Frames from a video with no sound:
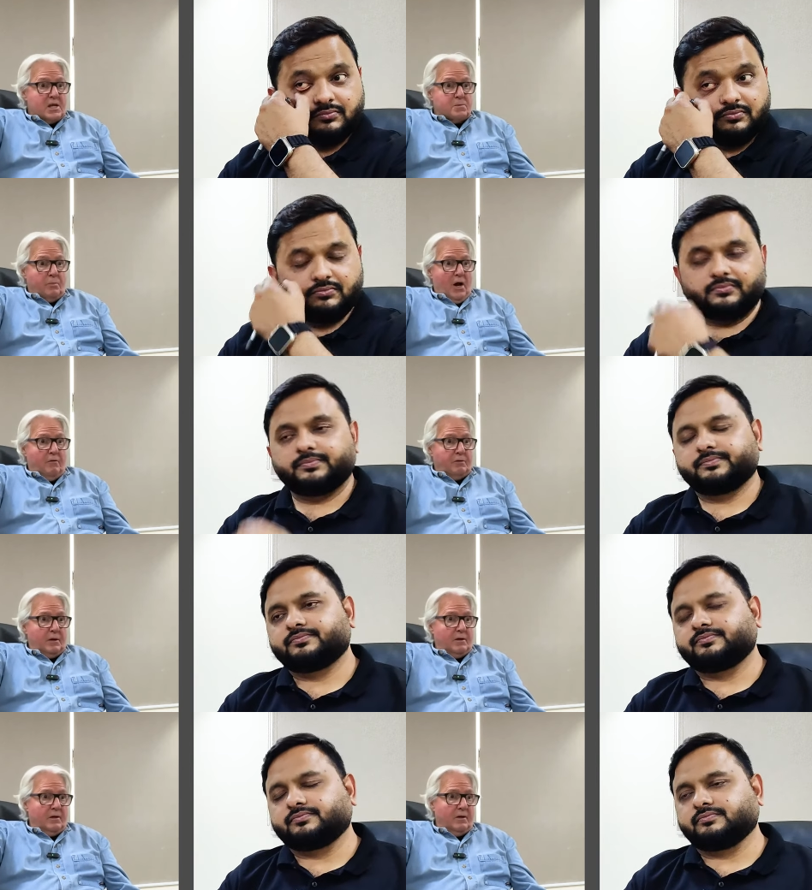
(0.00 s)
Speaker 1: less
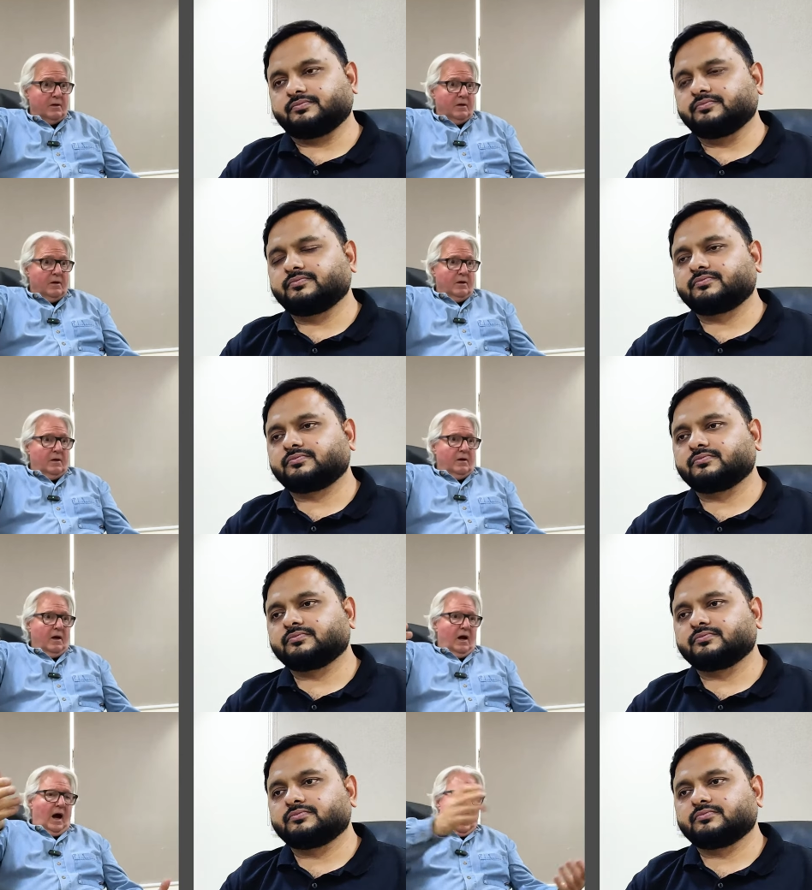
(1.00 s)
profit. Mm -hmm.
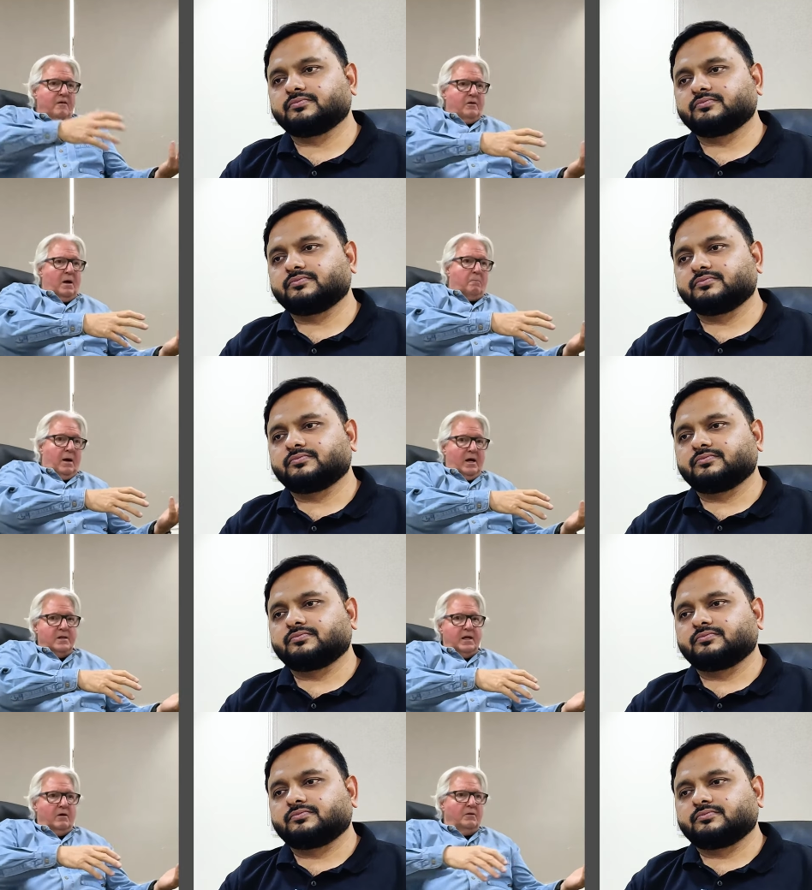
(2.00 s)
I've got
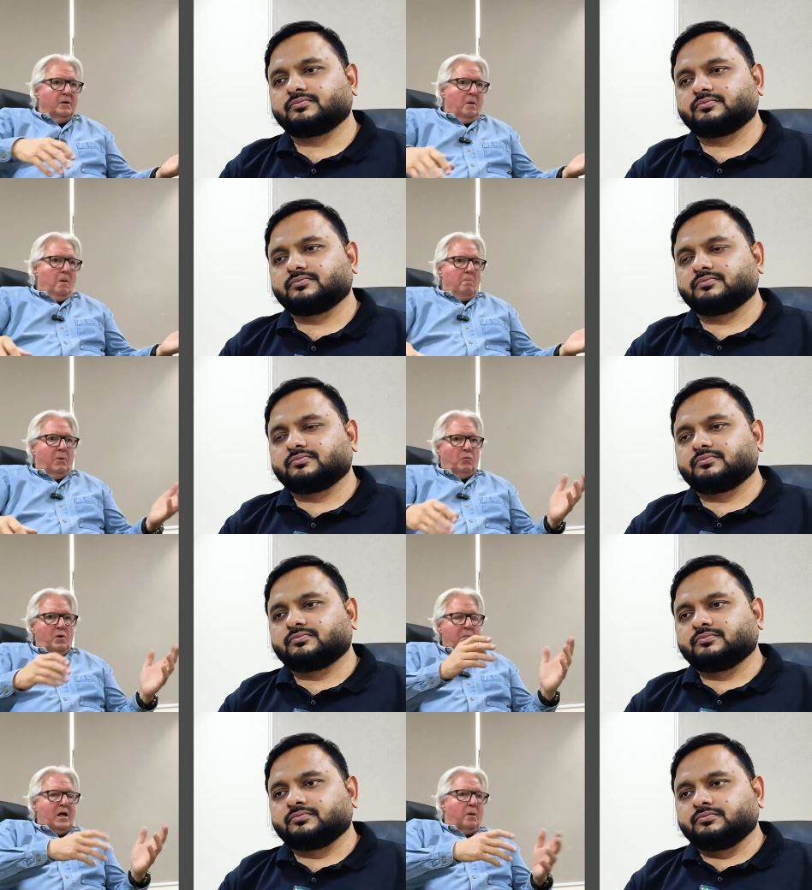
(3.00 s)
mine down, but
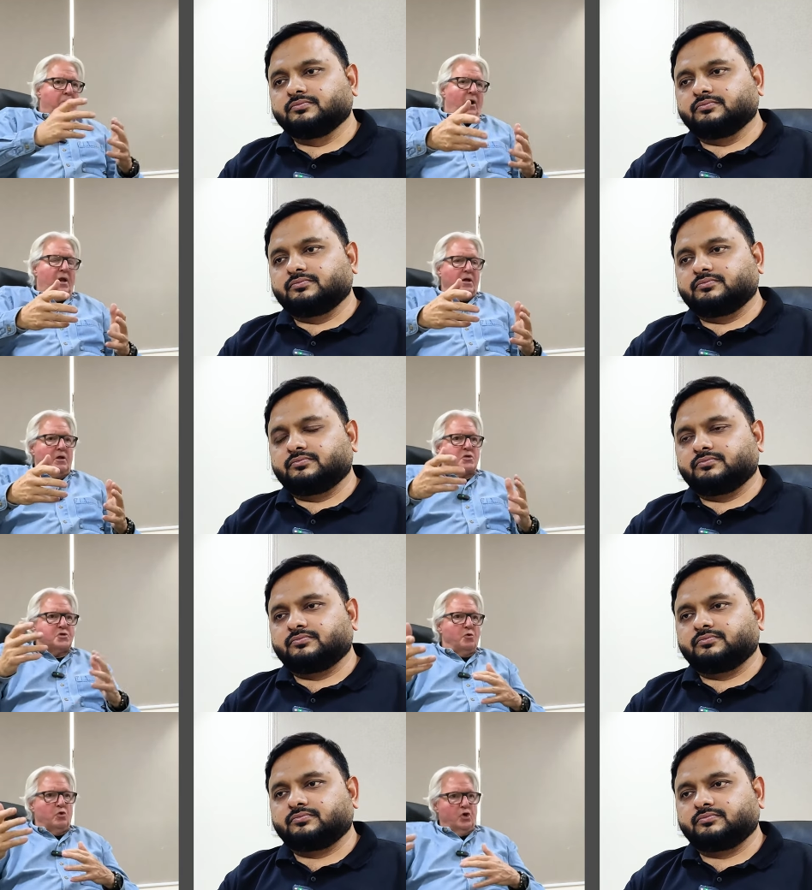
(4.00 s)
we make a product
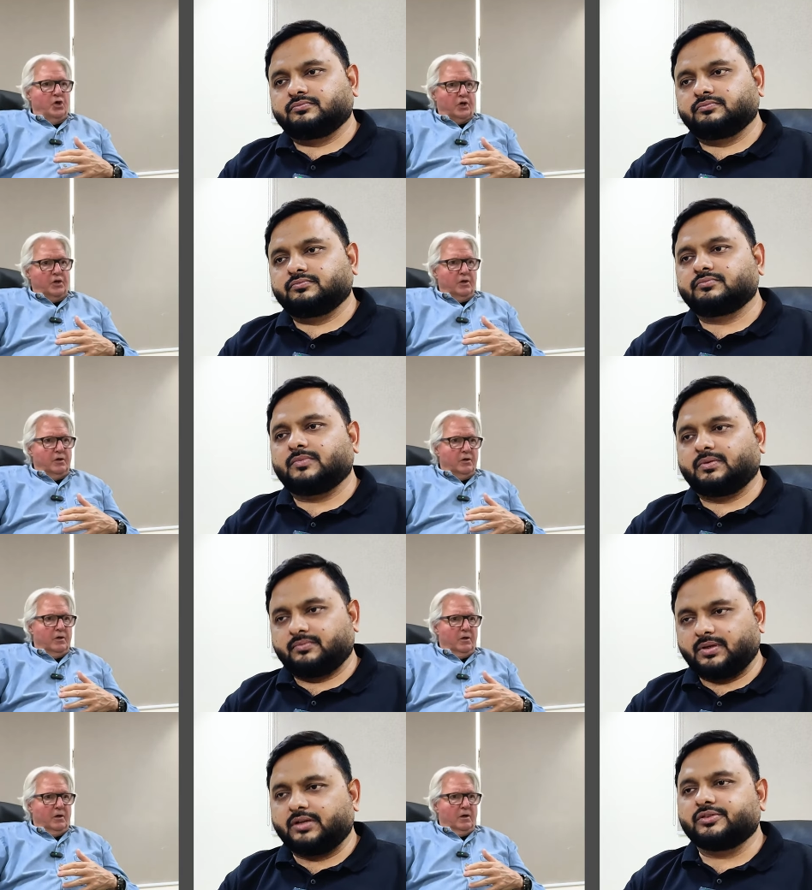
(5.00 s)
so good
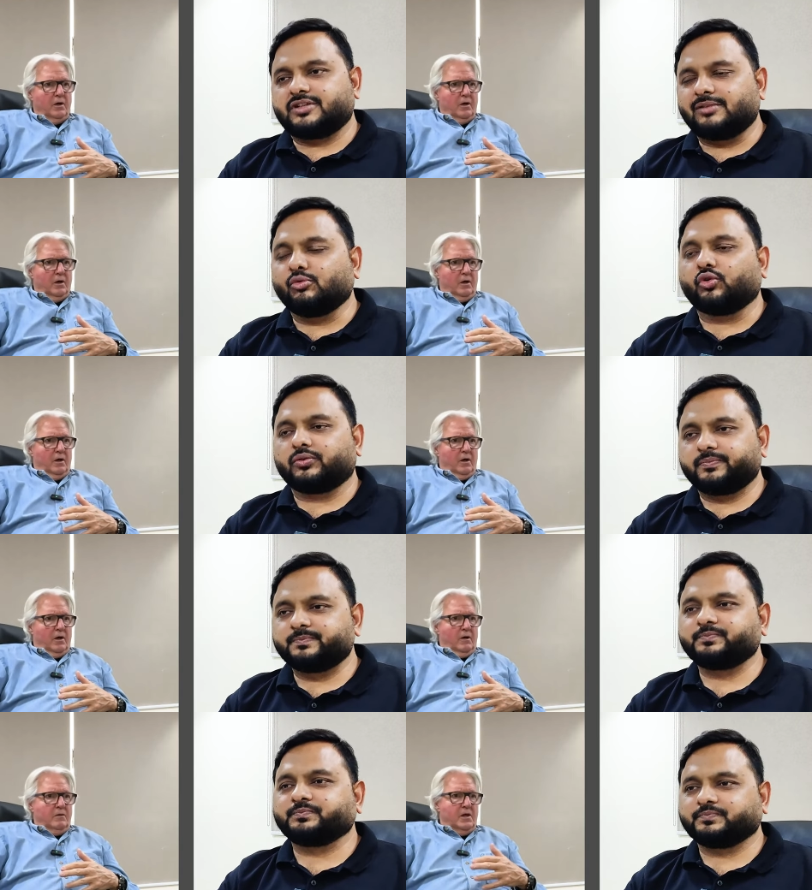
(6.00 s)
Speaker 2: that you sell more.
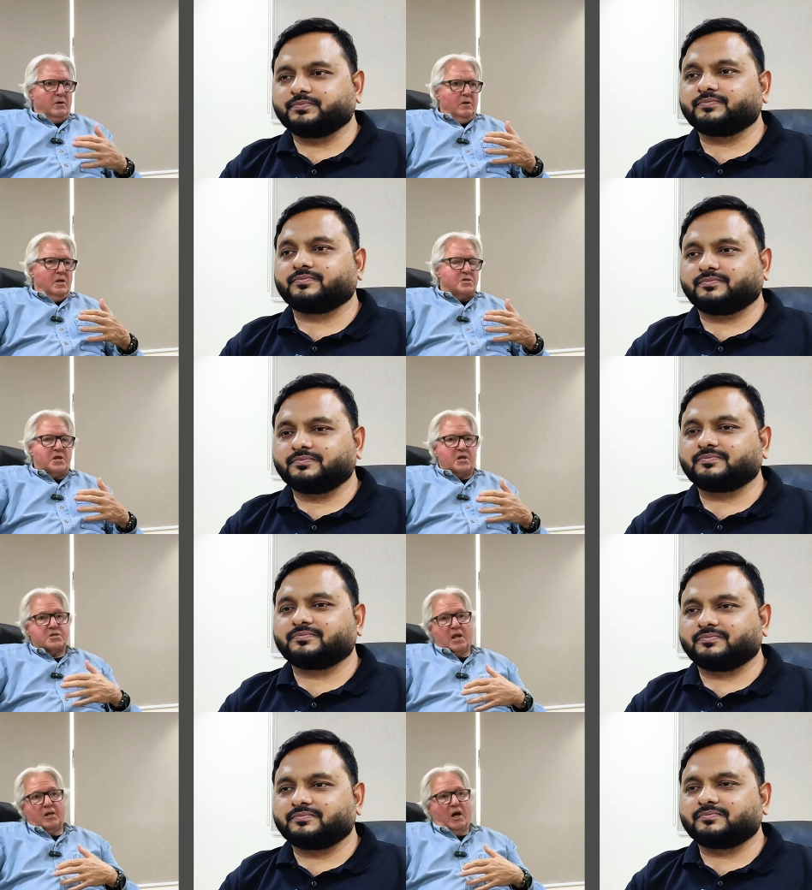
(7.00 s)
Speaker 1: That instead of
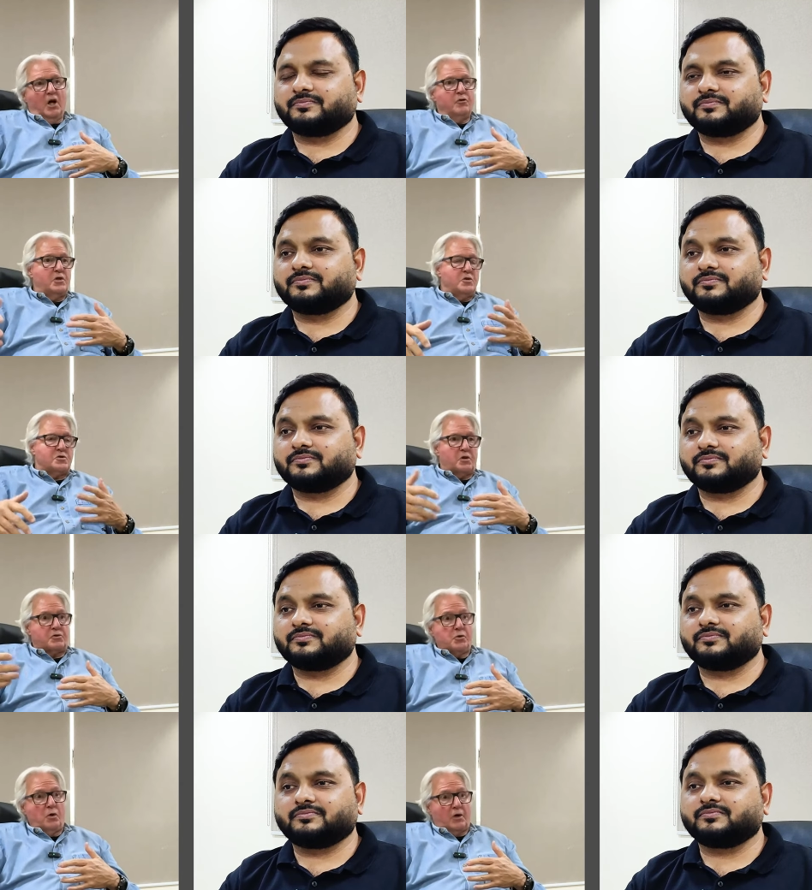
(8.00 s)
selling 100, you sell
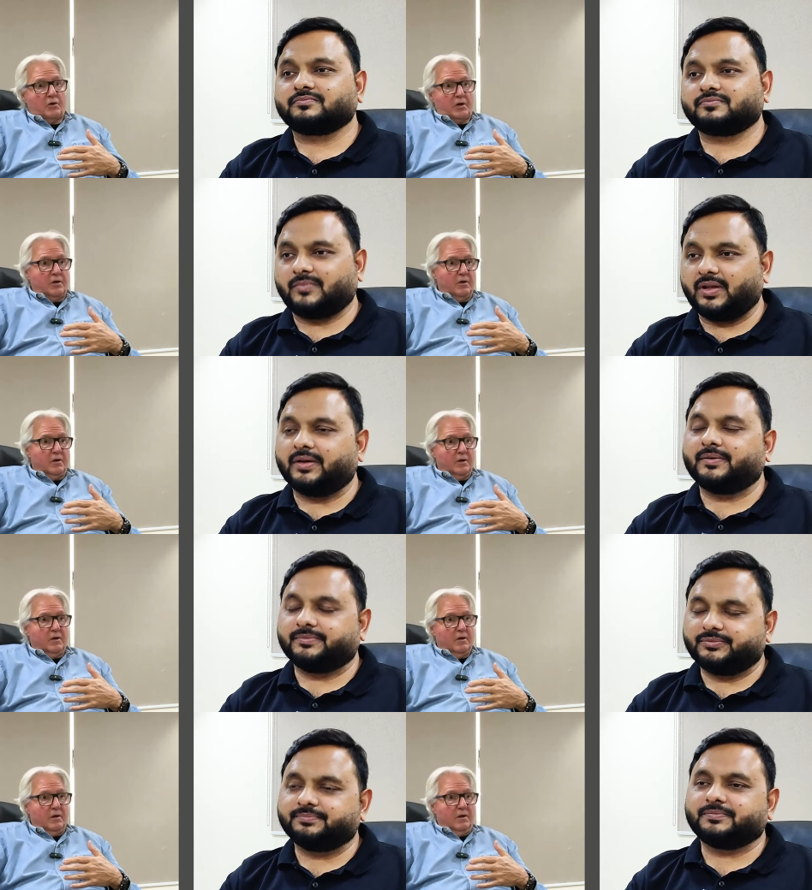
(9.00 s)
200.
Speaker 2: Yeah,
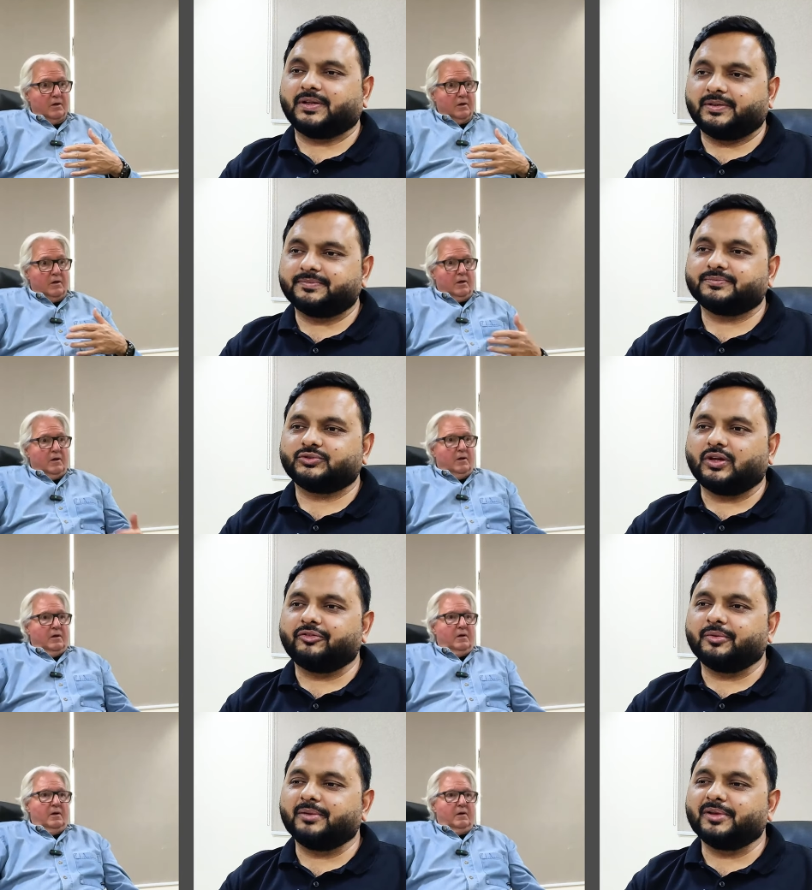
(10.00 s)
yeah. So
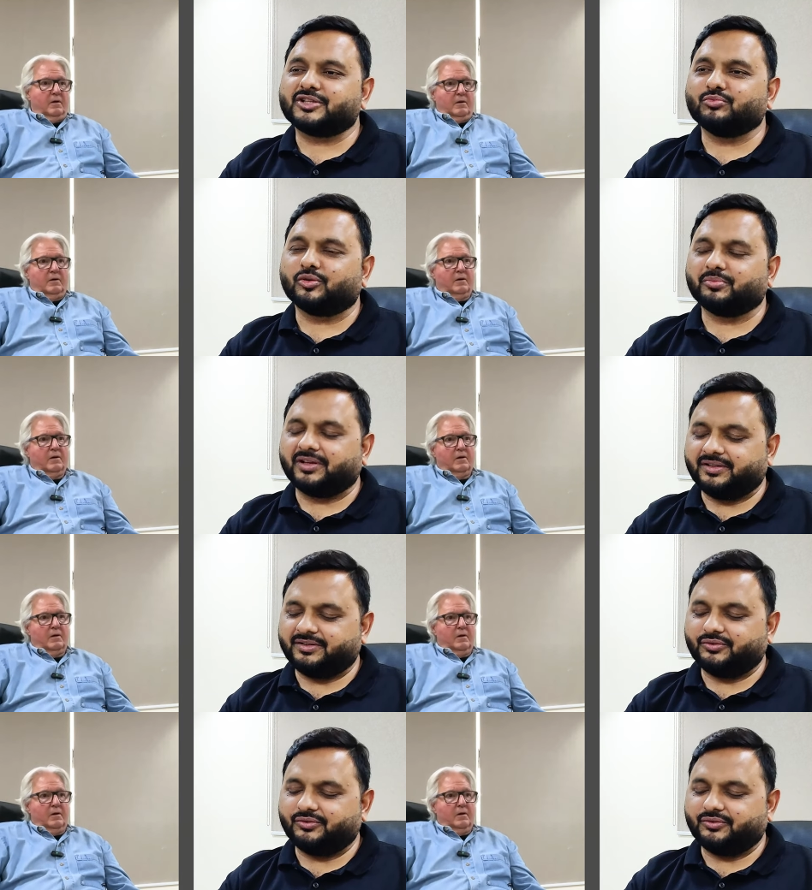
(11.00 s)
everybody makes more money,